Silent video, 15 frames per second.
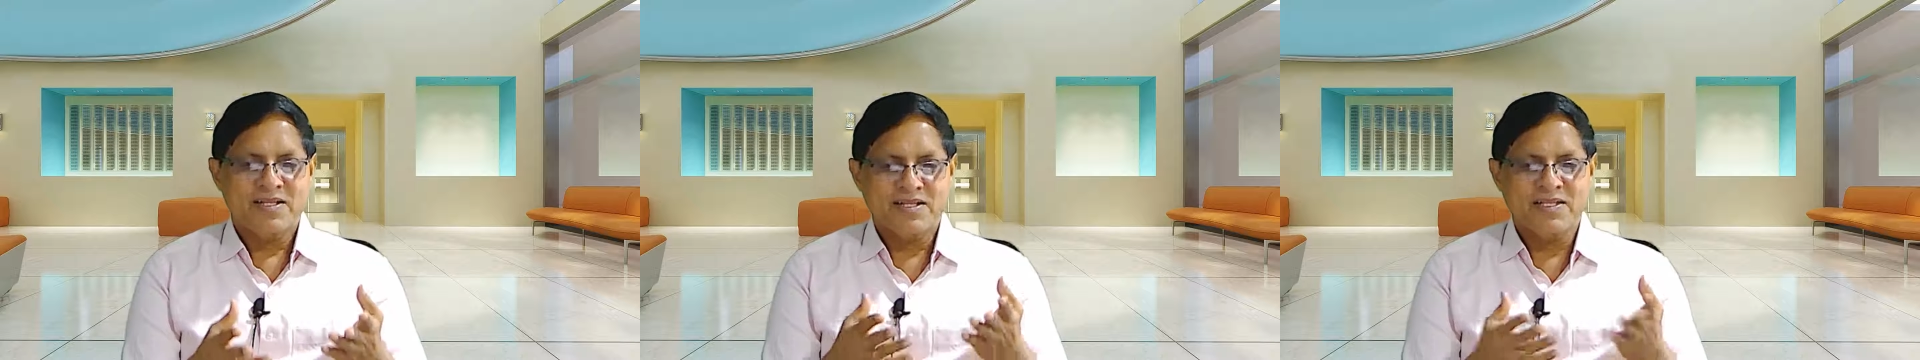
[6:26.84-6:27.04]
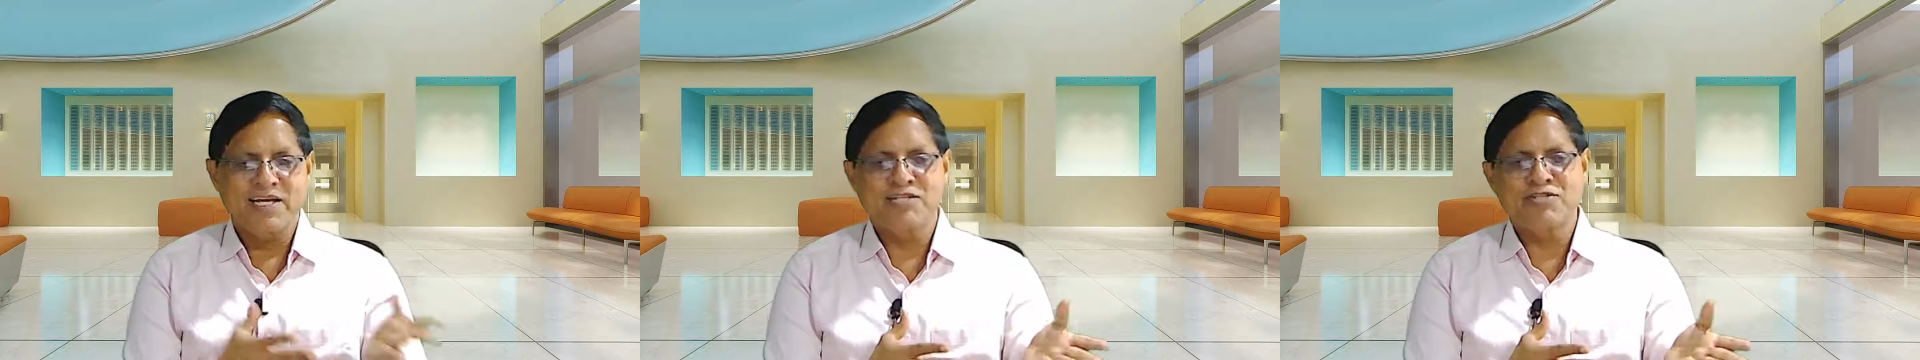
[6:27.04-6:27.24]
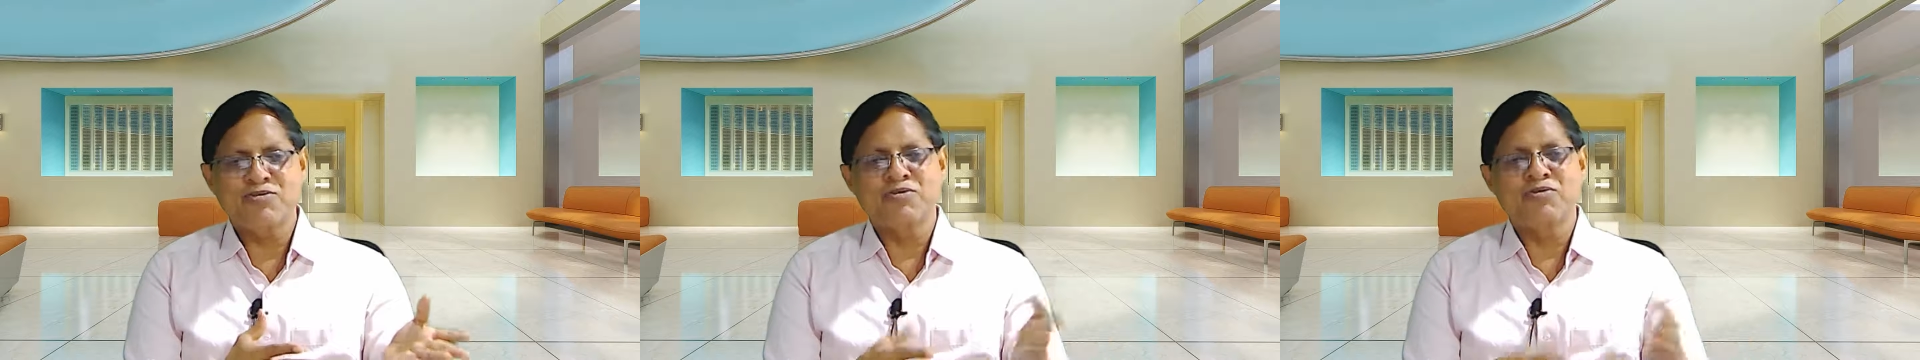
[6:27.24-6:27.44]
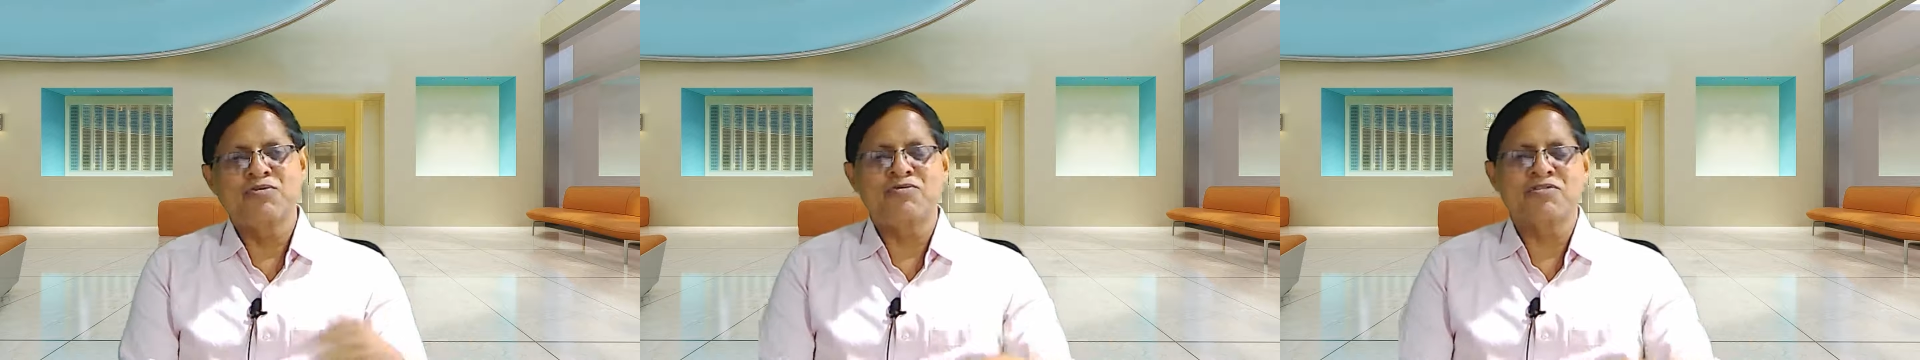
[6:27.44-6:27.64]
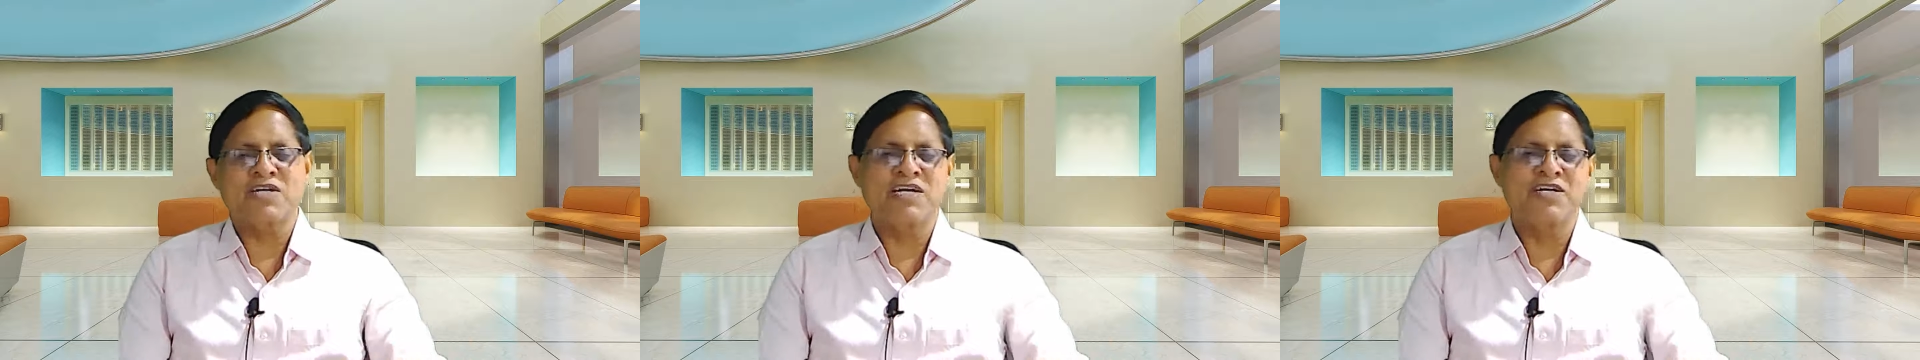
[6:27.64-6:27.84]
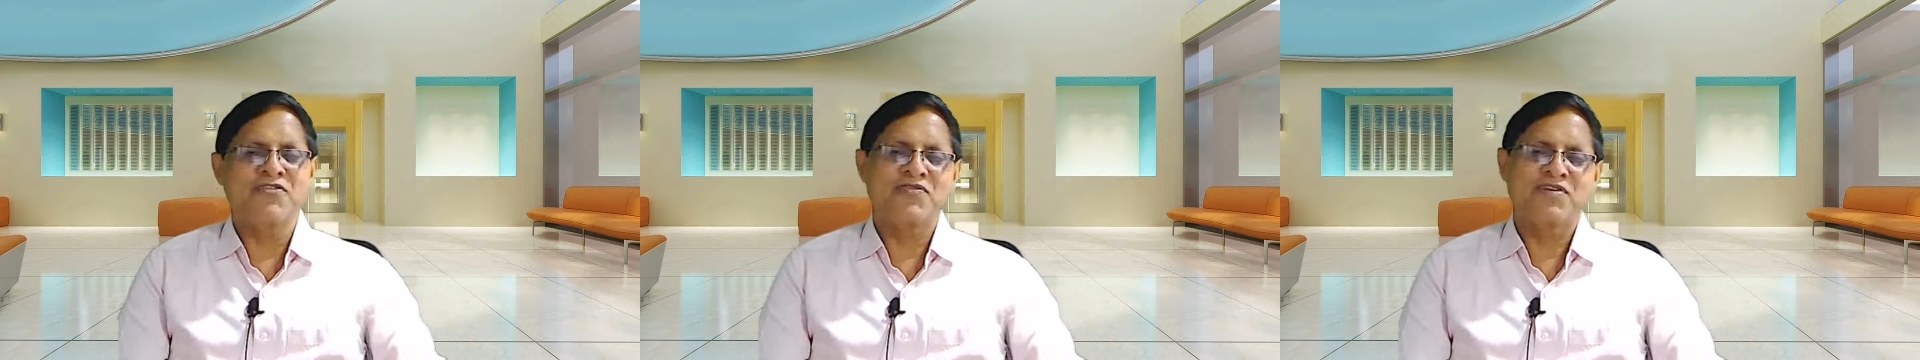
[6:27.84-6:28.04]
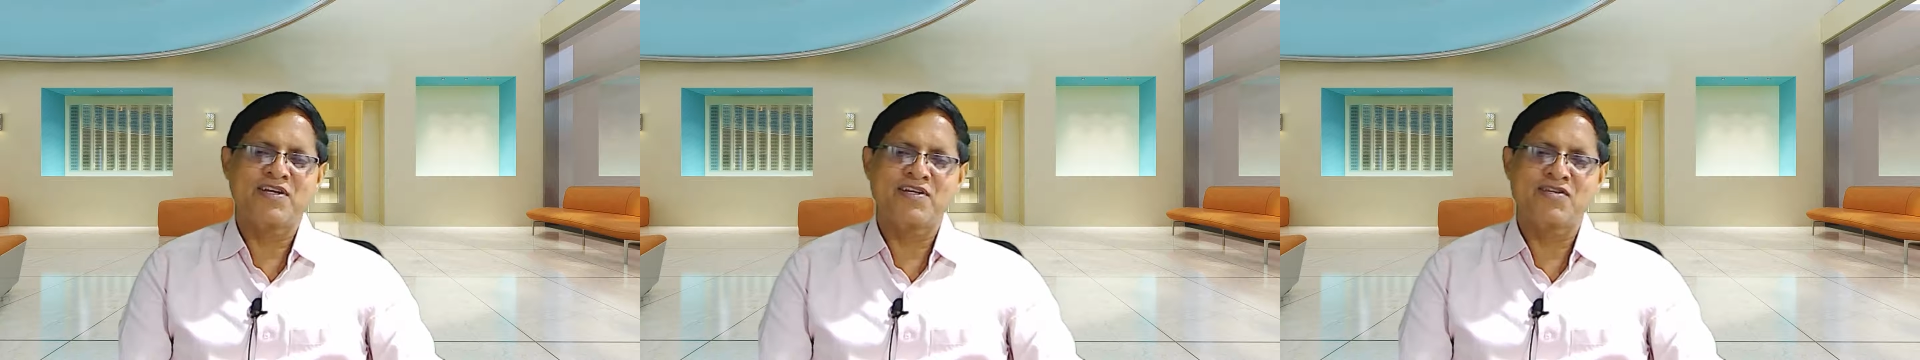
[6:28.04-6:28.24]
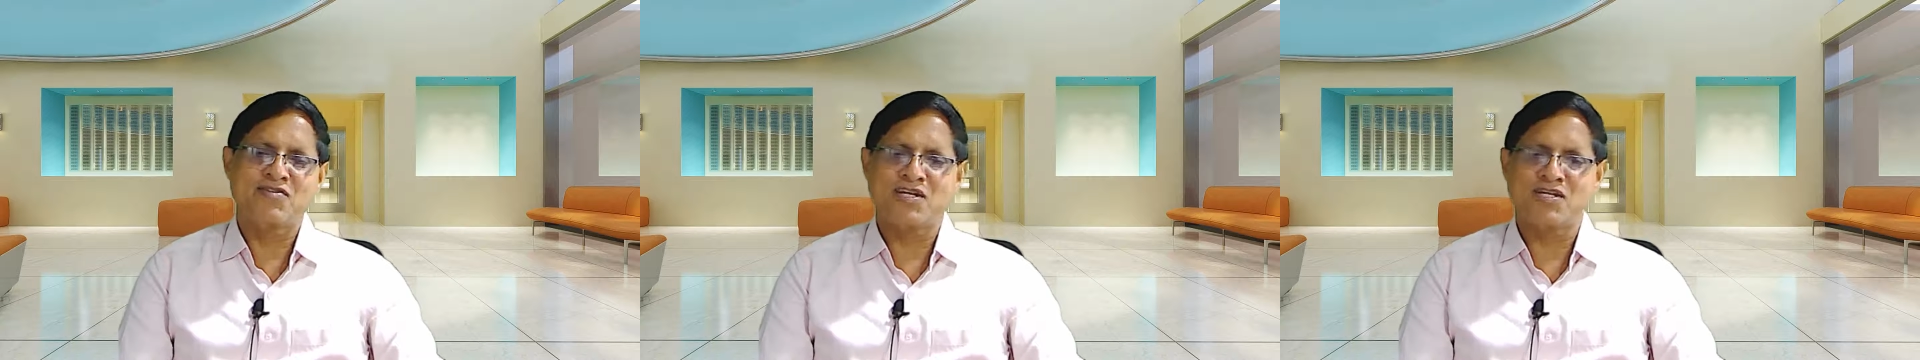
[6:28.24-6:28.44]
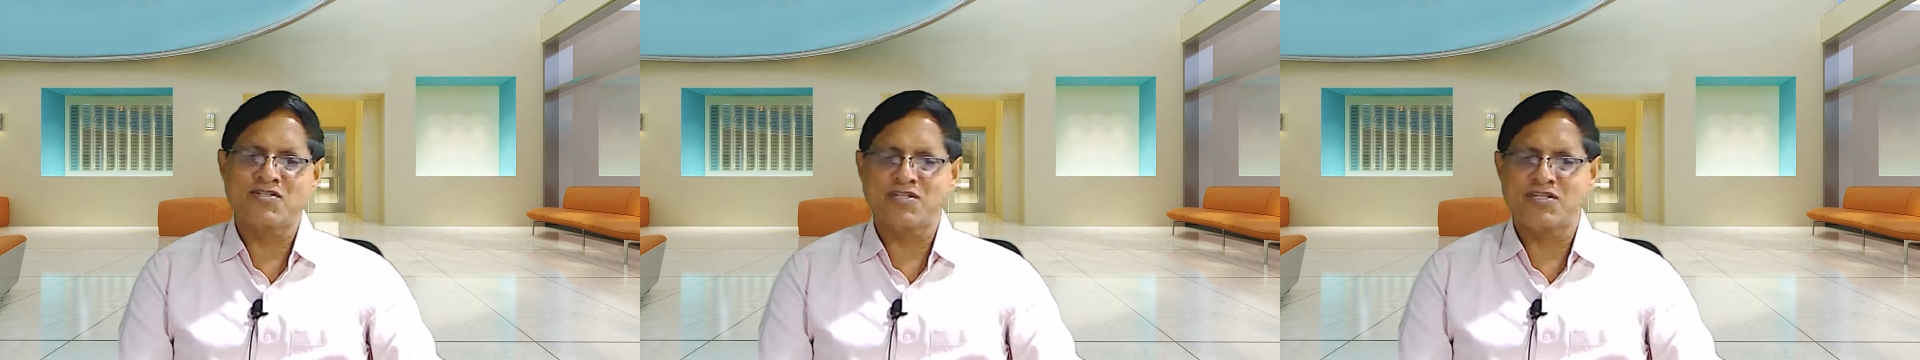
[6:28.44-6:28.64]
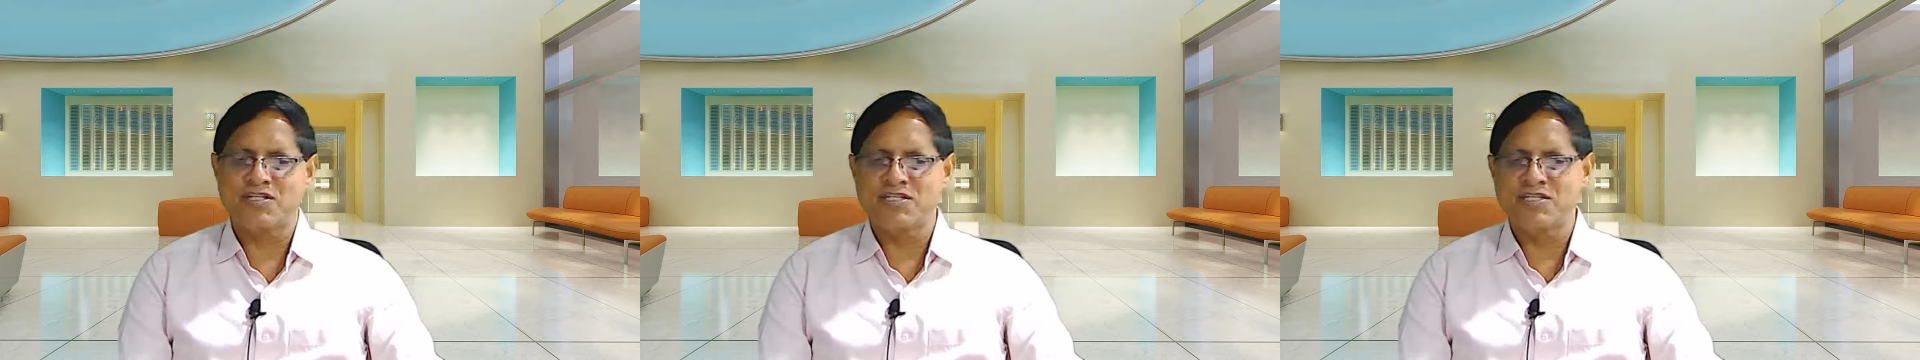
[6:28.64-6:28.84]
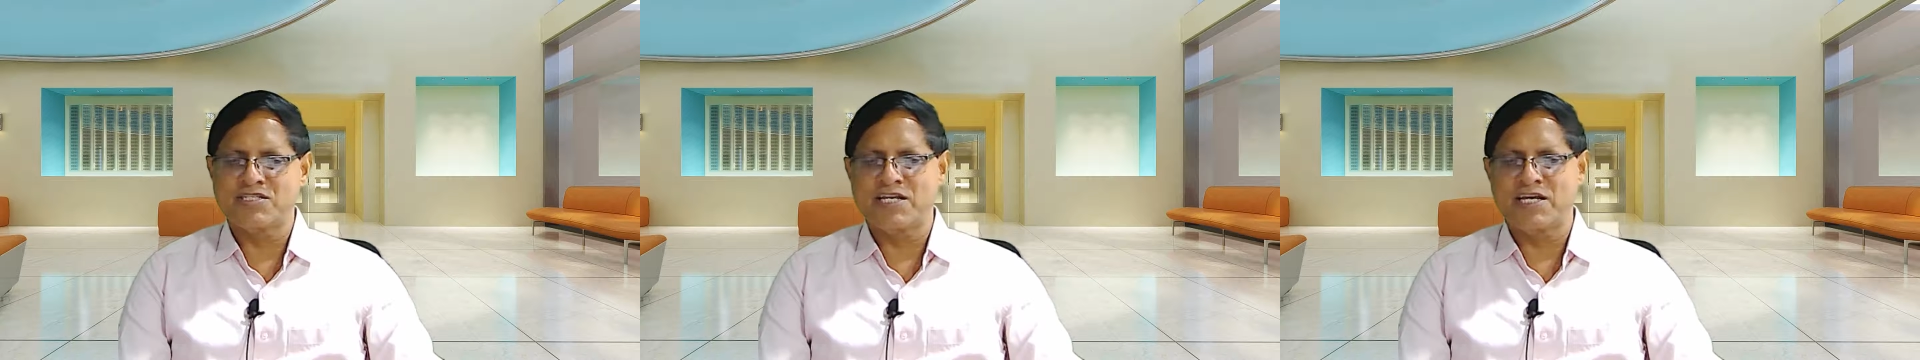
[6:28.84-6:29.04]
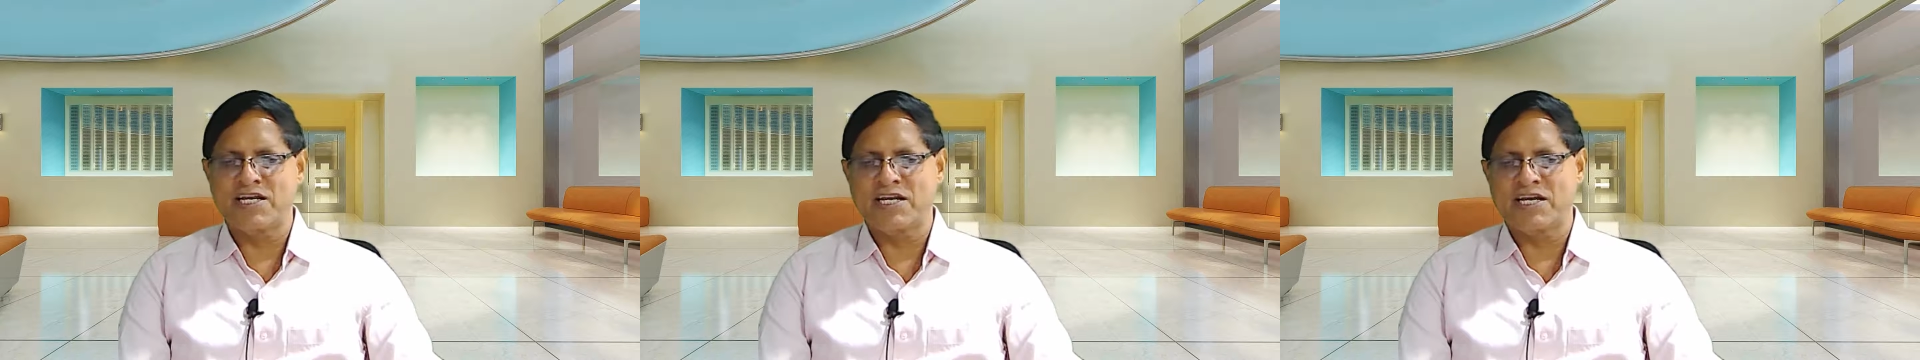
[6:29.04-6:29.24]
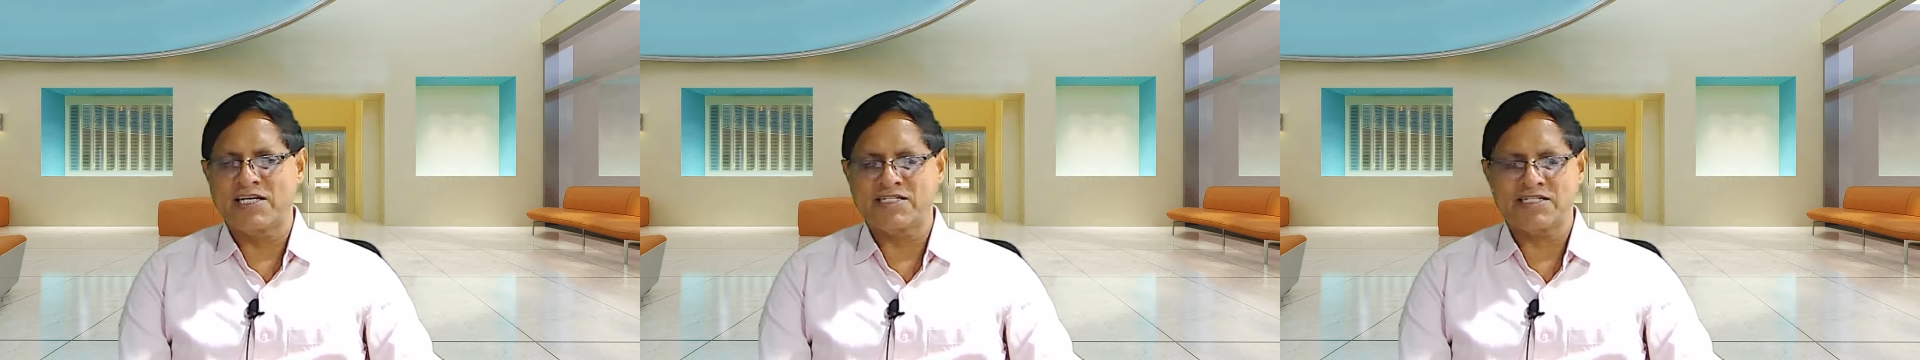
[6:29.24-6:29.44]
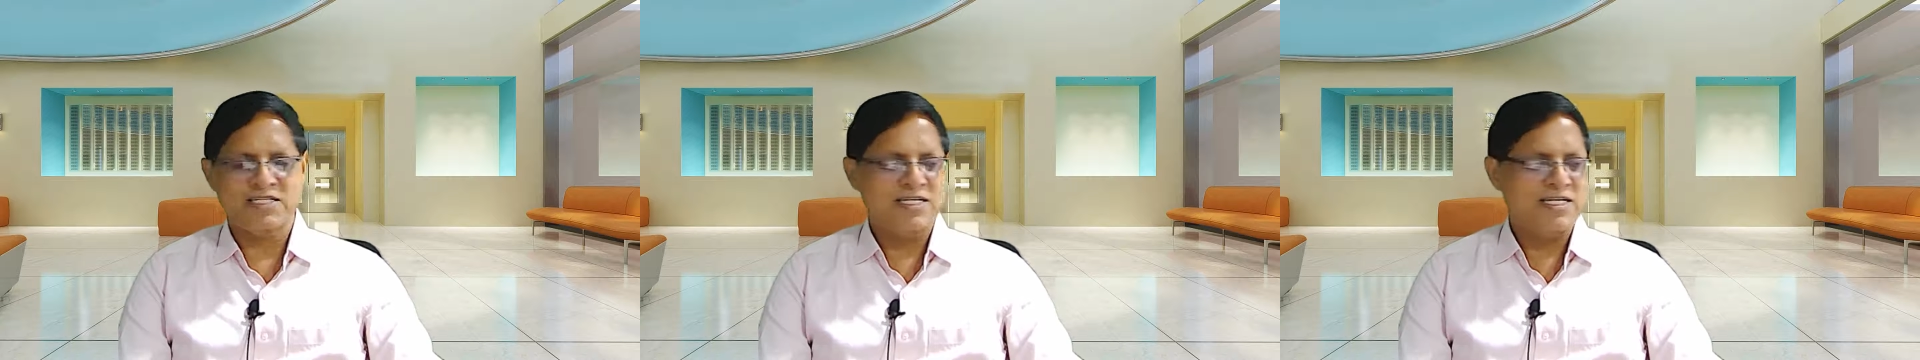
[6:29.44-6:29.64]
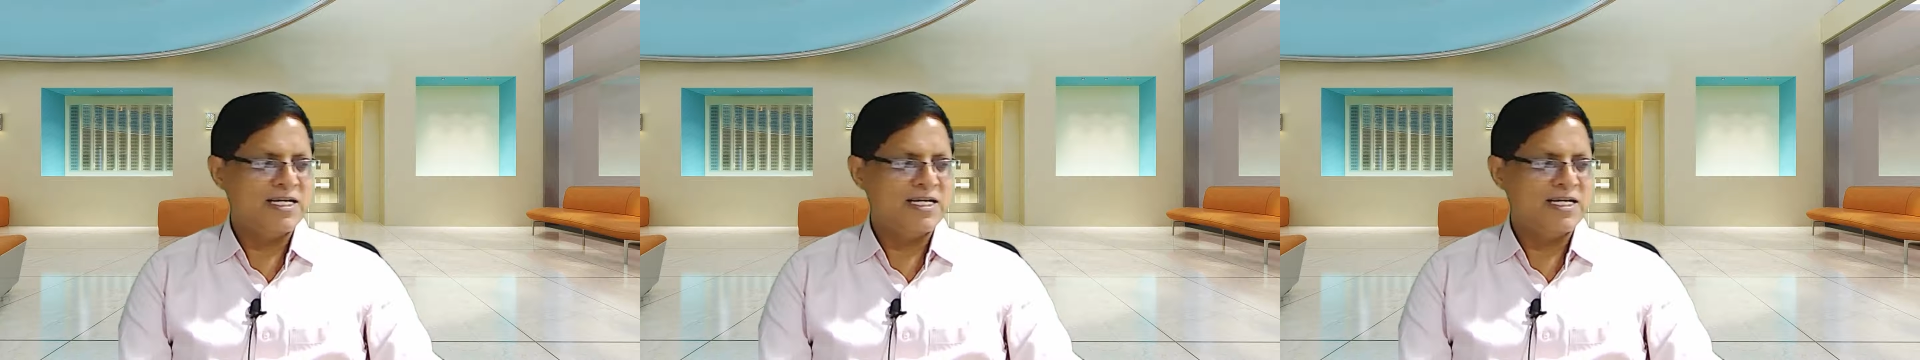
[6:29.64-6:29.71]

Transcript: They should do scientific research in these areas,